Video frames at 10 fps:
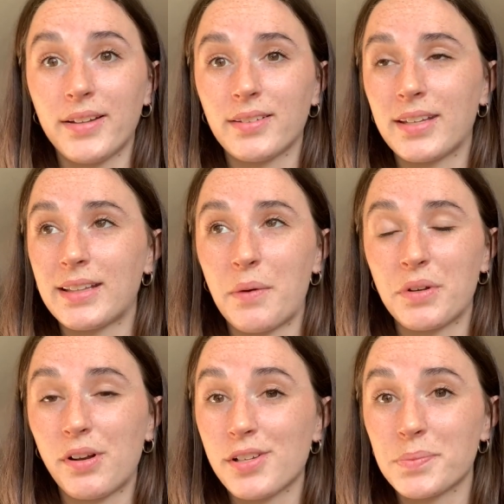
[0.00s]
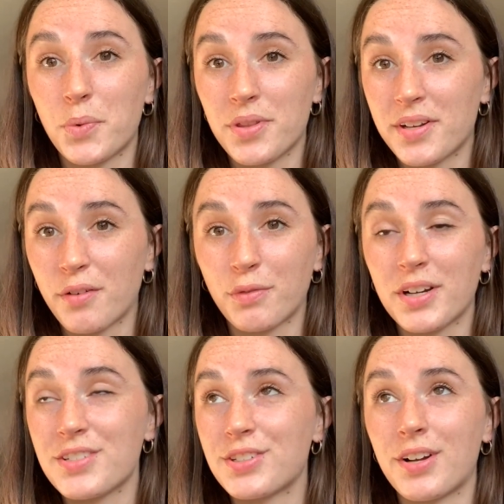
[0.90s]
Like that would cost more than our
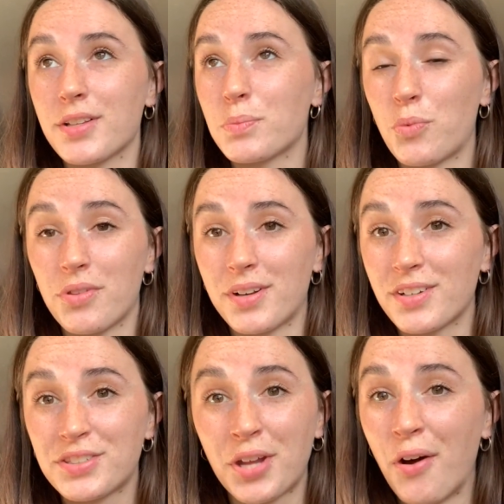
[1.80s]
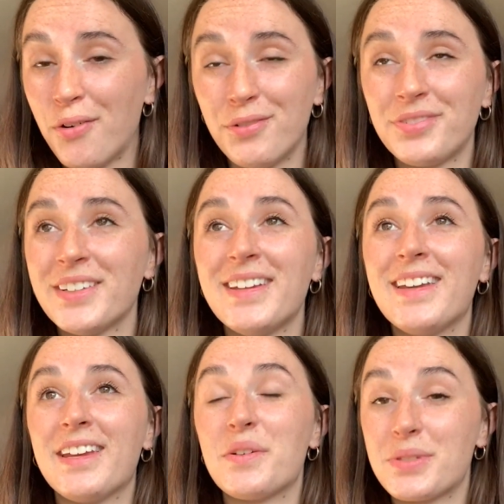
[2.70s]
fridge. It cost more than our stove.
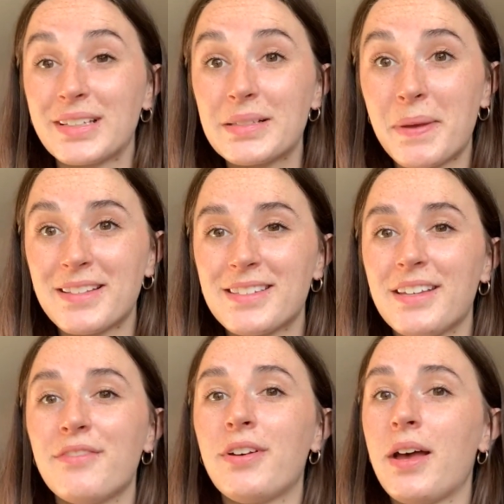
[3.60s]
It was expensive.